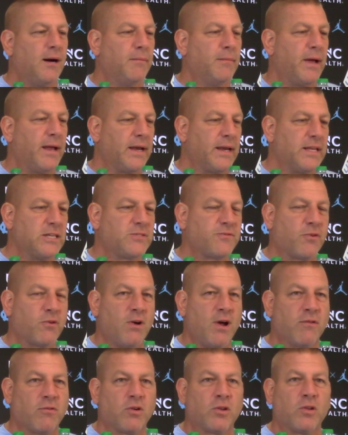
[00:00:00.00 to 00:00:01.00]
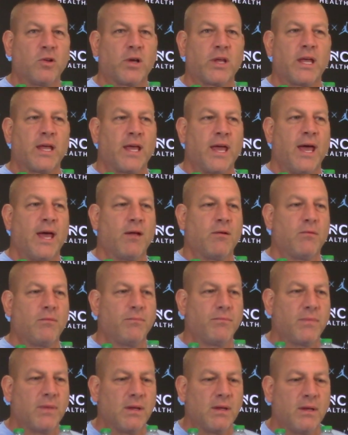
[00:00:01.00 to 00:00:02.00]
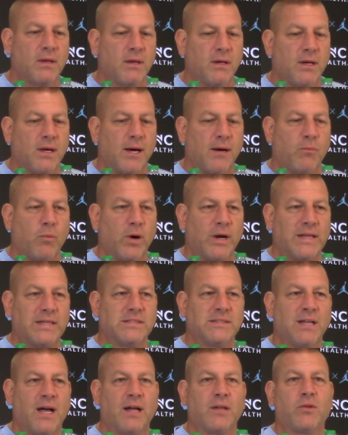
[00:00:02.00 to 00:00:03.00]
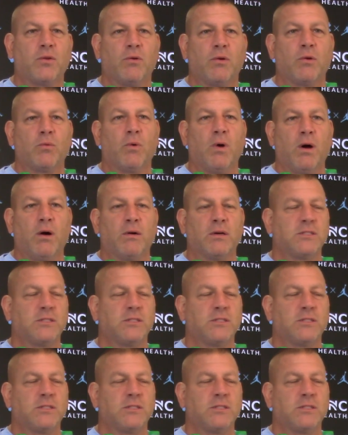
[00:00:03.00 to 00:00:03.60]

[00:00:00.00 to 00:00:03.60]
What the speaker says: And he's forever looking at what he's not doing well.